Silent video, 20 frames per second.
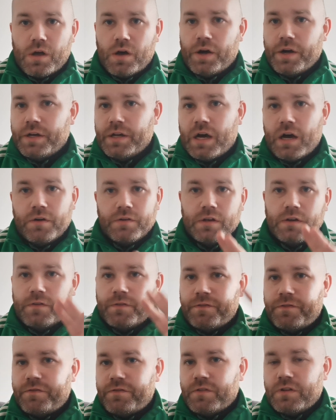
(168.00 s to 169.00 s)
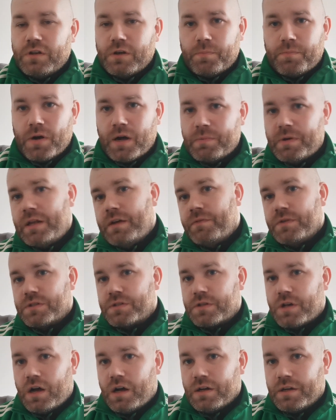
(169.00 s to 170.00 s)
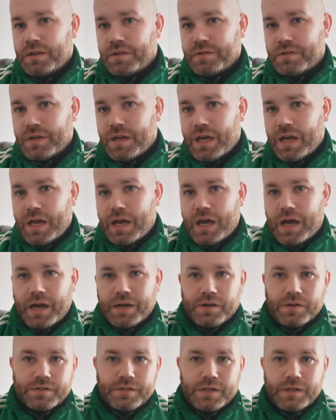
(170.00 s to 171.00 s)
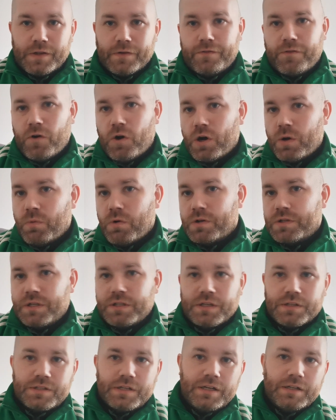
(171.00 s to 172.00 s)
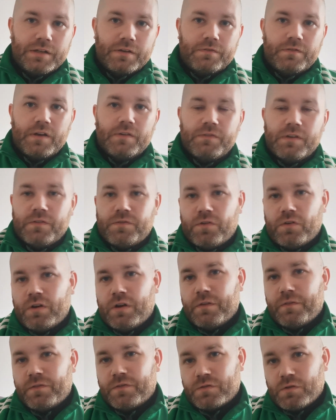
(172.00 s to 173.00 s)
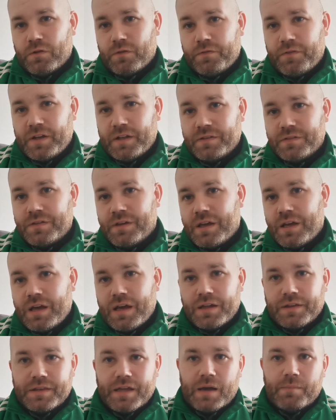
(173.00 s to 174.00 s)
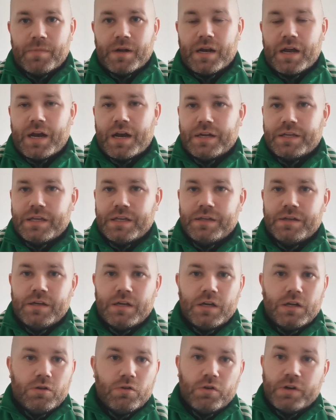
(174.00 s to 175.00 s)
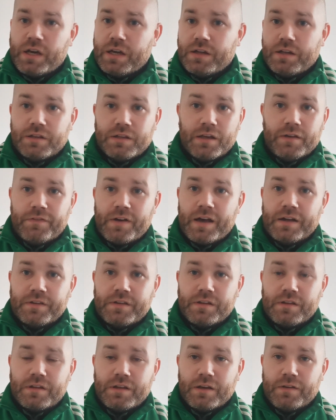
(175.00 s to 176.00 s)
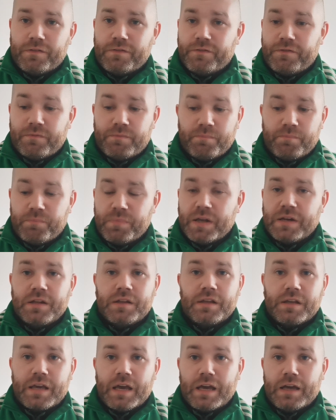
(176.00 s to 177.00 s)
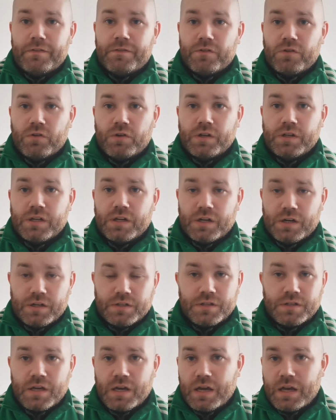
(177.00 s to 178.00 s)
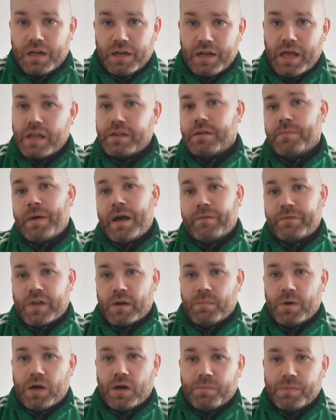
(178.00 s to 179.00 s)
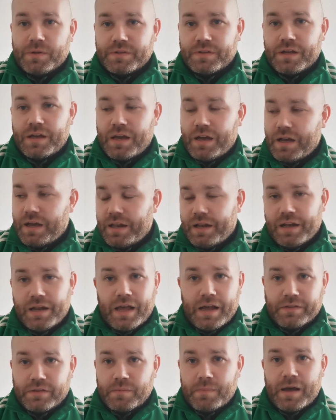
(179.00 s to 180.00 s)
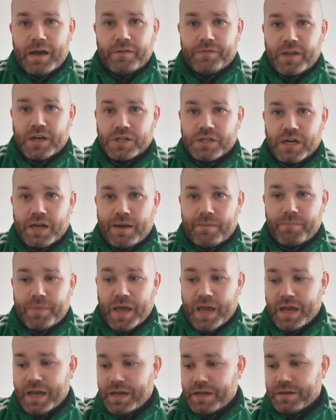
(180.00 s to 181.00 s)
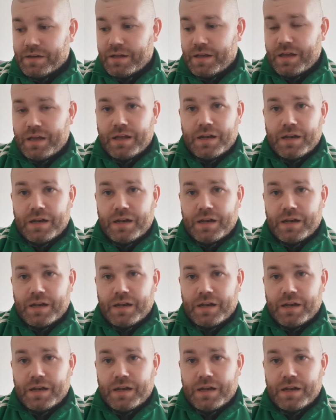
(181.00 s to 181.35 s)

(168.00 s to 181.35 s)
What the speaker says: I know you're probably living in Scotland and you're seeing the fireworks and you're seeing the 50-foot stuff and that malarkey. Look, they've been in the cave for 9 years. Let them have their moment. Let them have their champagne.